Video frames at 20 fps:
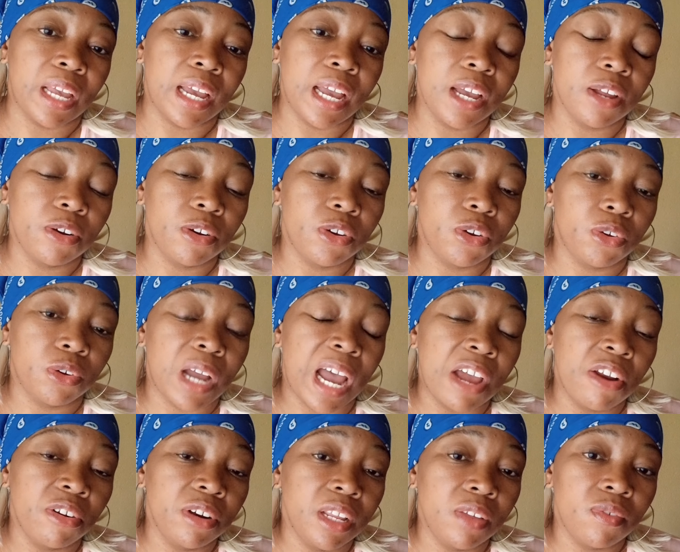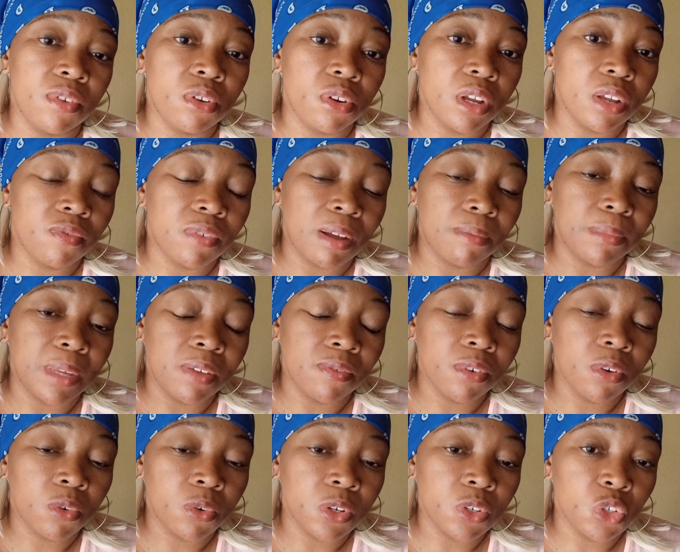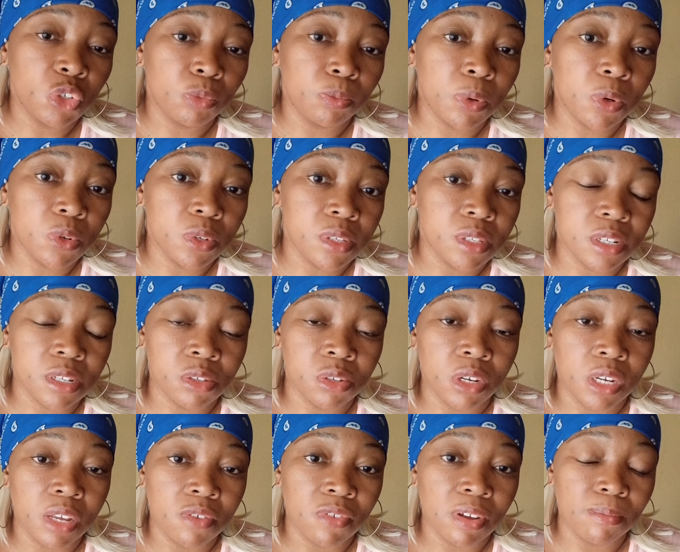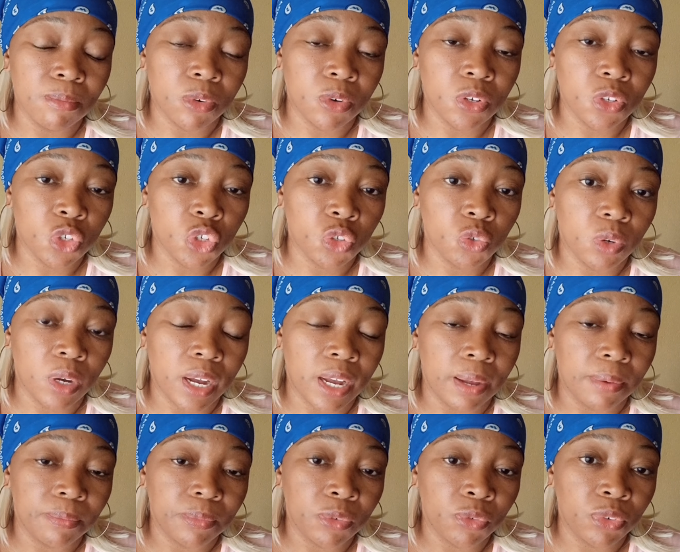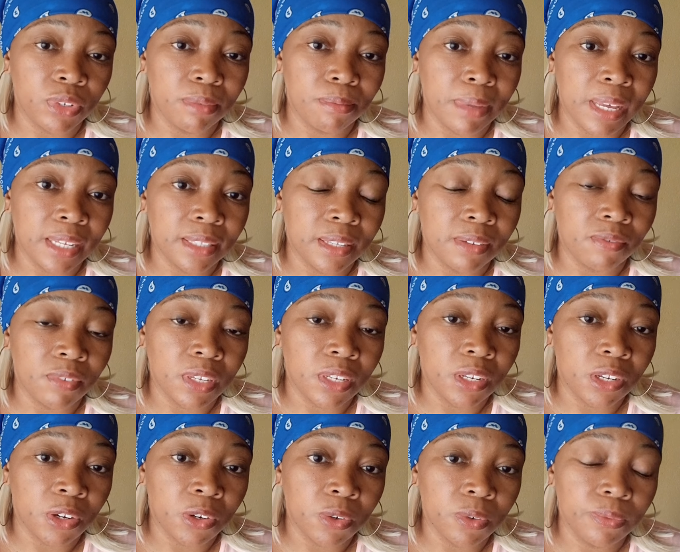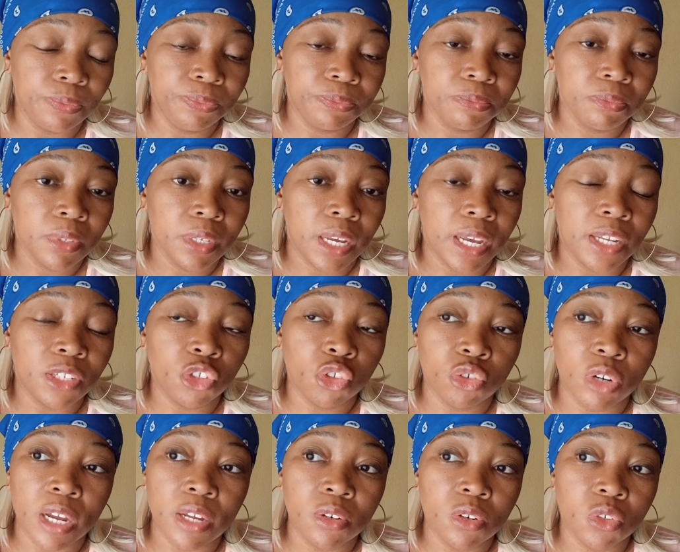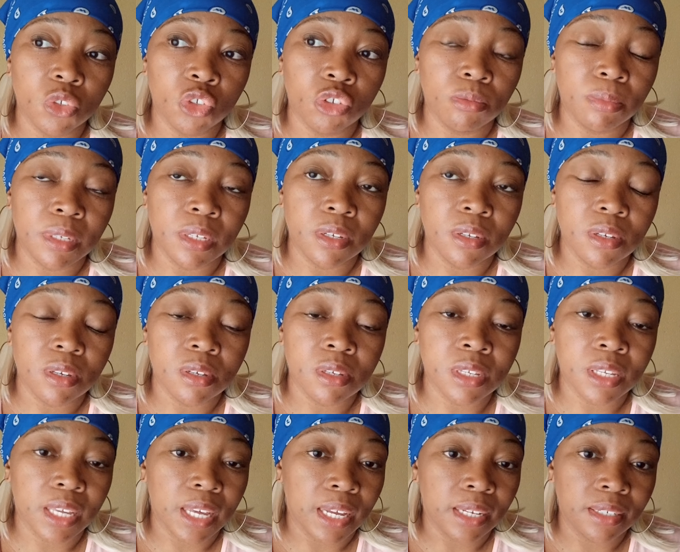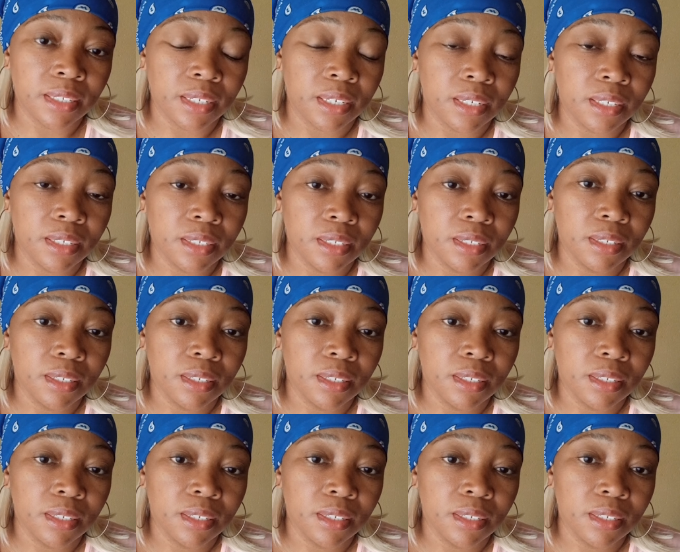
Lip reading: I don't know. I don't even know if I'm even going to post this or if I'm going to remake the video and try not to be scattered.